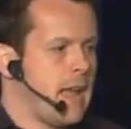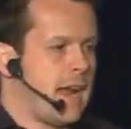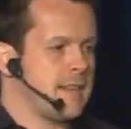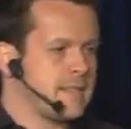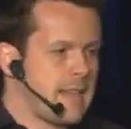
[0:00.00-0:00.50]

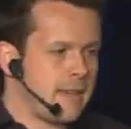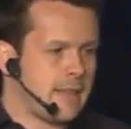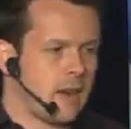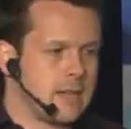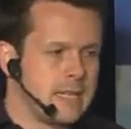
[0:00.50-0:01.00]
And it's that,
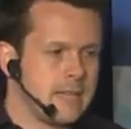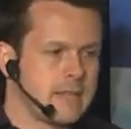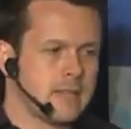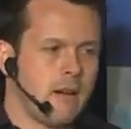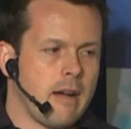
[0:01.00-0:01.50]
that idea.
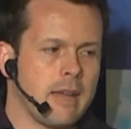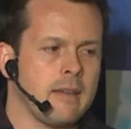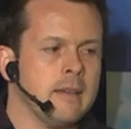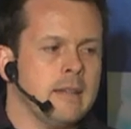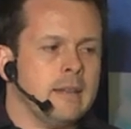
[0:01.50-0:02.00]
This guy,
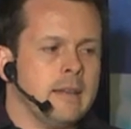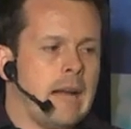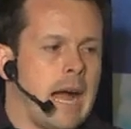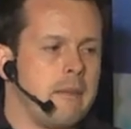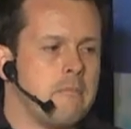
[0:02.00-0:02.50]

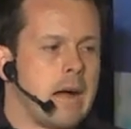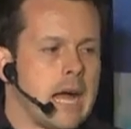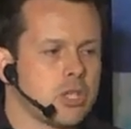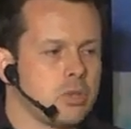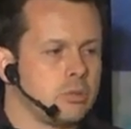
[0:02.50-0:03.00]
uh,
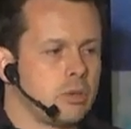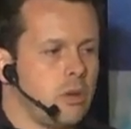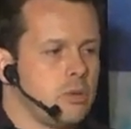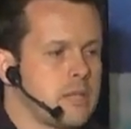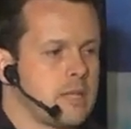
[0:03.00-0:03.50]
Marshall
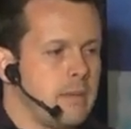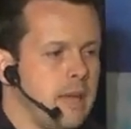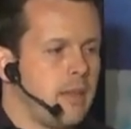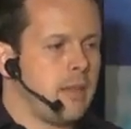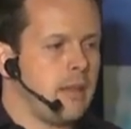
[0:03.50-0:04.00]

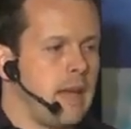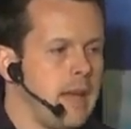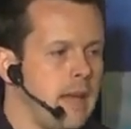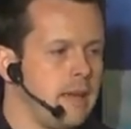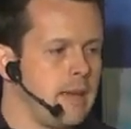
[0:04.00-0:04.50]
Goldsmith,
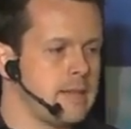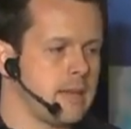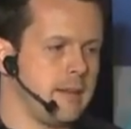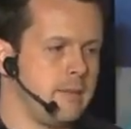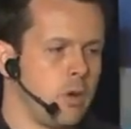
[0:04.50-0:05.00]
uh, he's
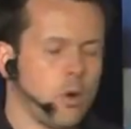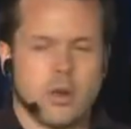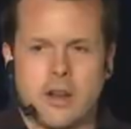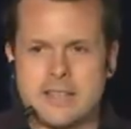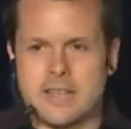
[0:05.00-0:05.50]
a, an
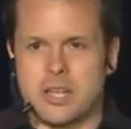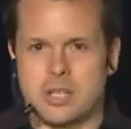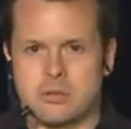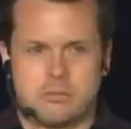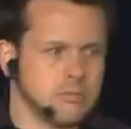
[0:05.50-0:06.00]

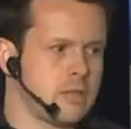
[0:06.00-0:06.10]
organizational